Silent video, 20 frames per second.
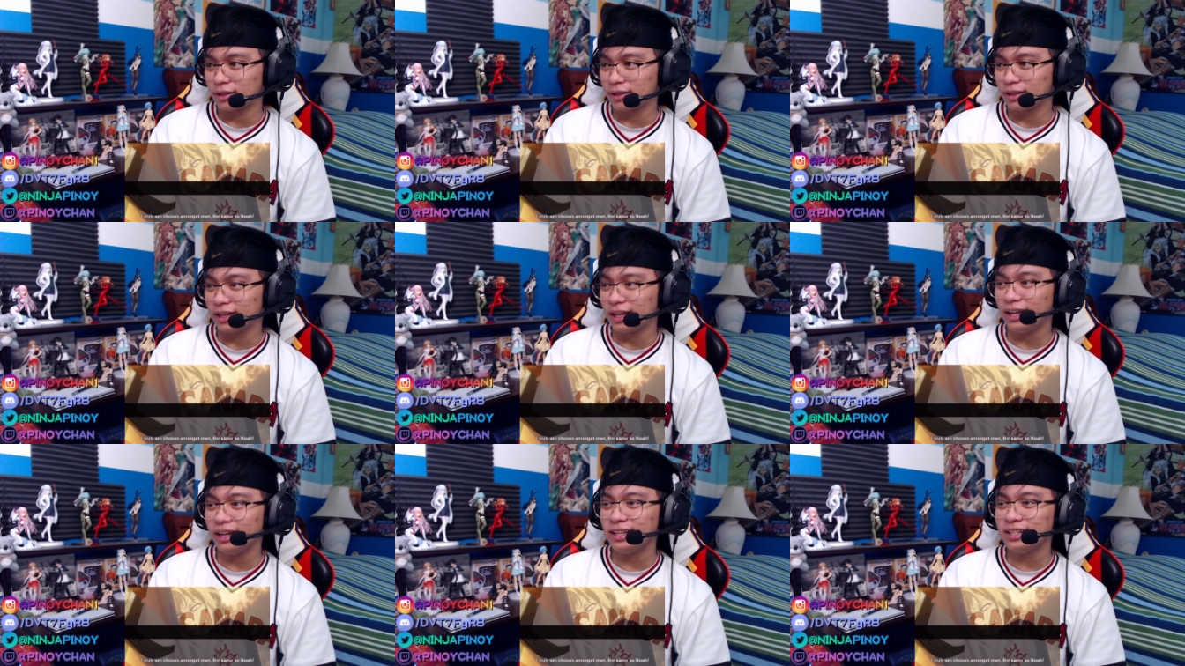
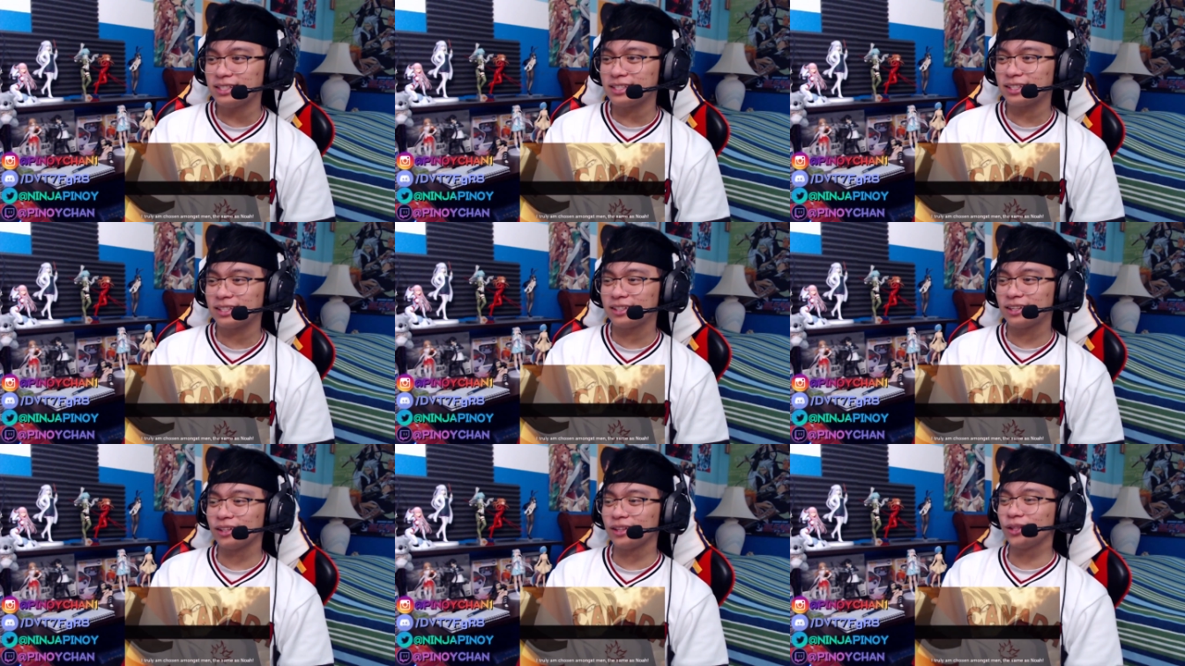Get his
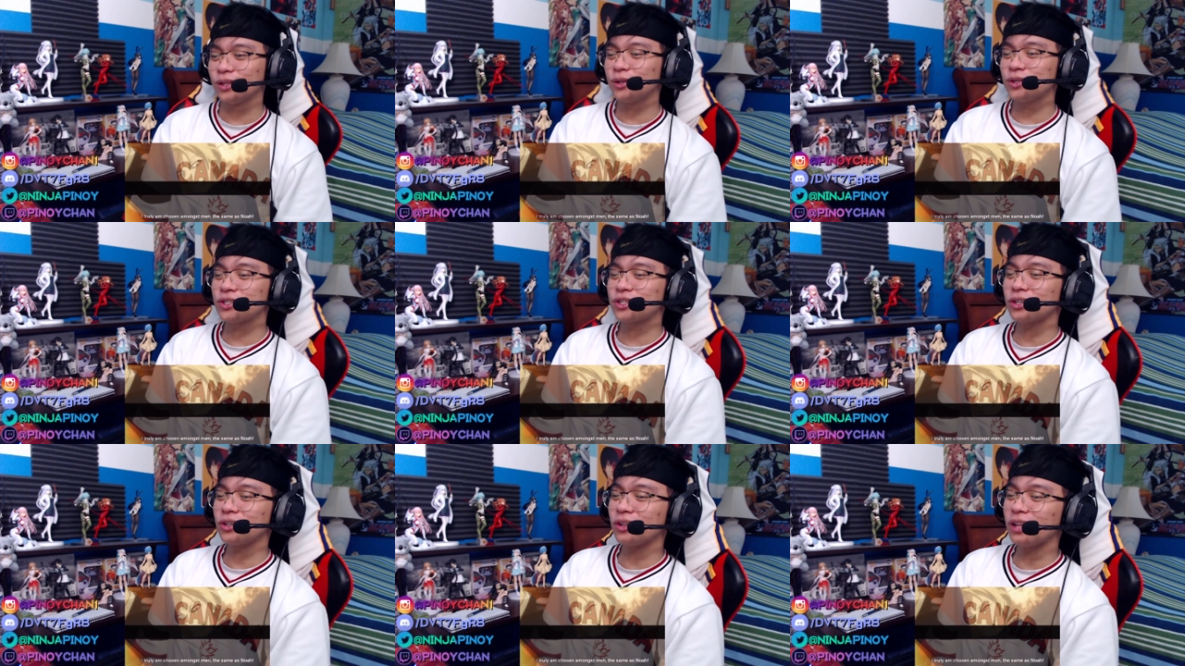
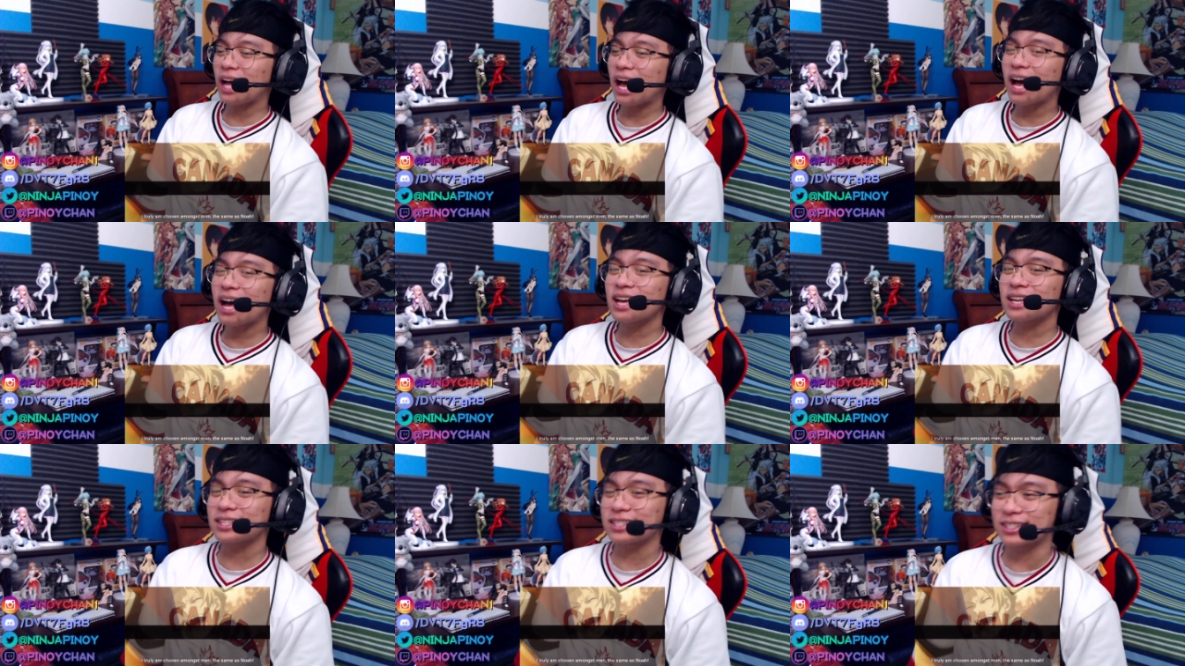delusional
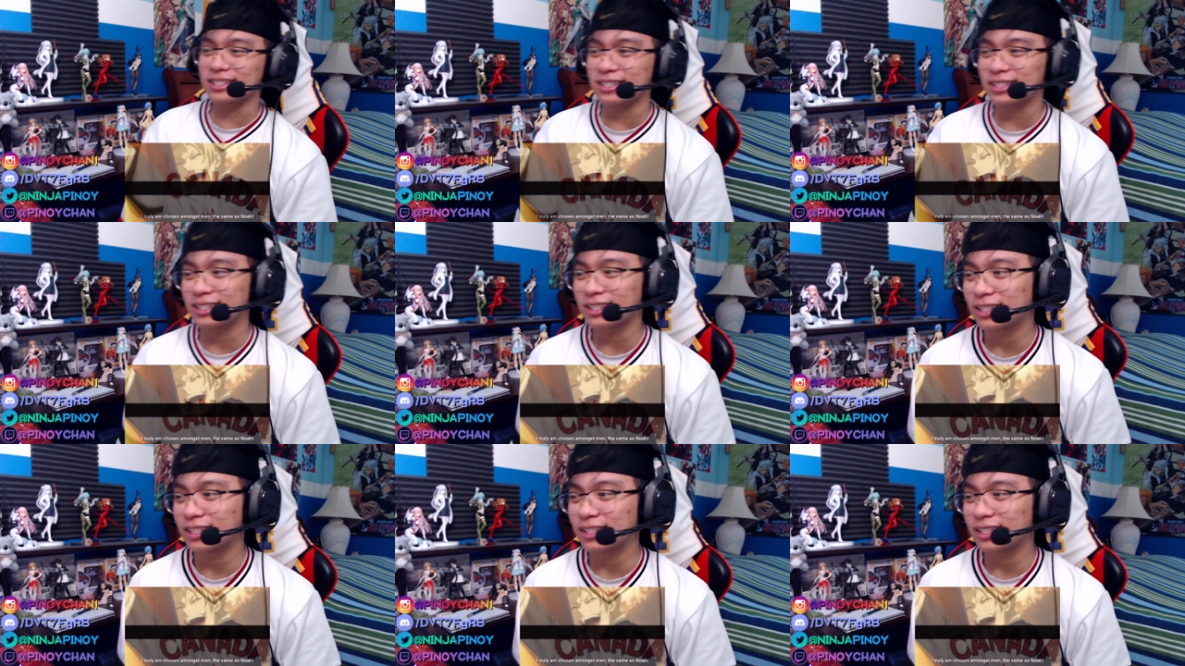ass.